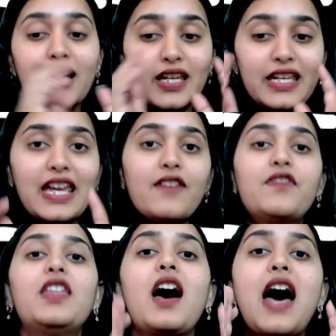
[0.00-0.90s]
give
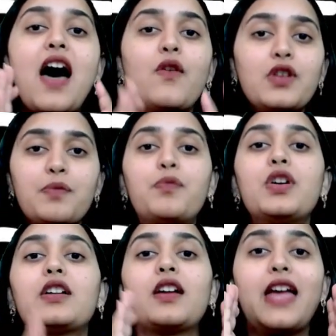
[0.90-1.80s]
the output
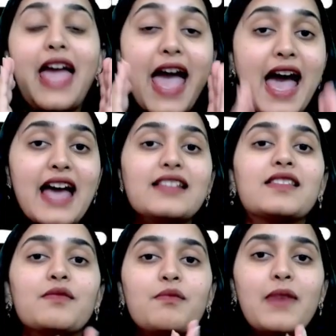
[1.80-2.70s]

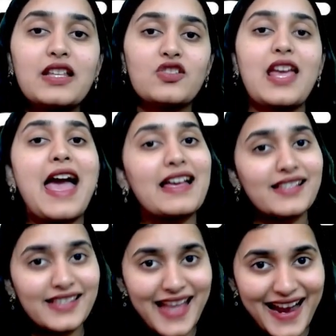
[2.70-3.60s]
as much as
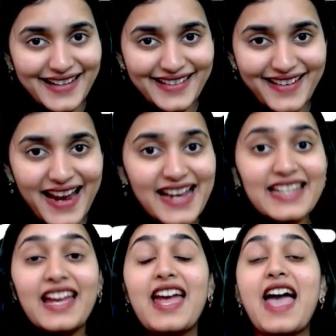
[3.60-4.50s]
that, right?
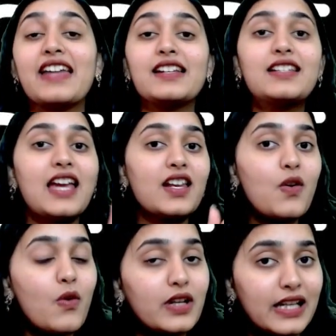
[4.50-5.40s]
And it can
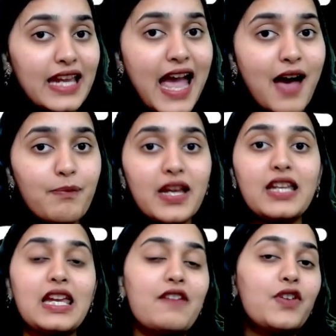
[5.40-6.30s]
only happen
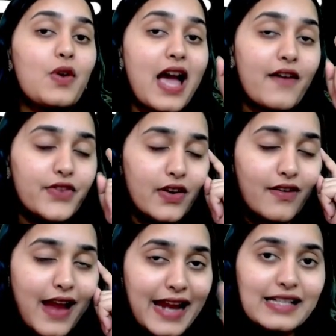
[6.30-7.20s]
if you have the
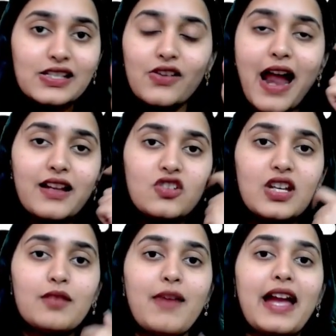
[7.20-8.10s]
right strategy
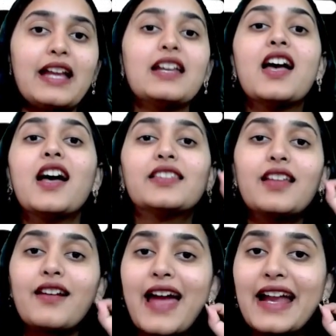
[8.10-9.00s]
in mind, the
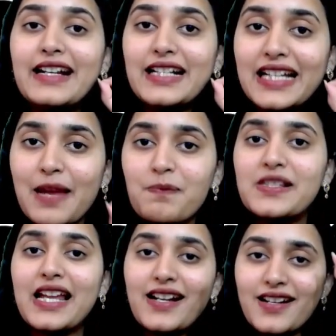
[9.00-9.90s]
right tips
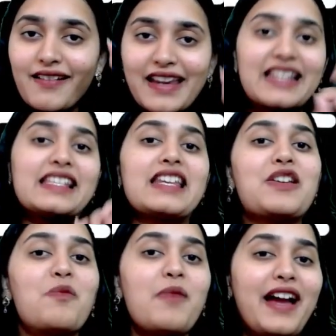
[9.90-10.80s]
and tricks in
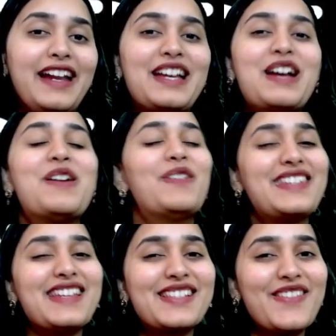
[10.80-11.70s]
your mind, which
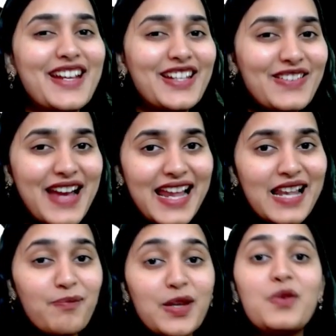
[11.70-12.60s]
is going to
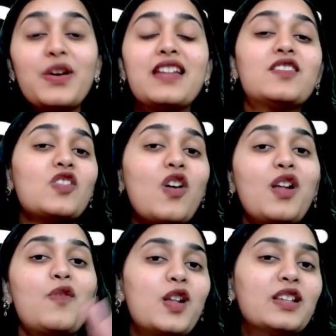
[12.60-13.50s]
help you in
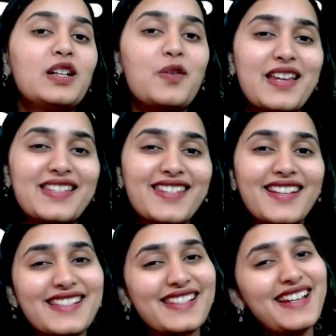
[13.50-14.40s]
solve all the questions.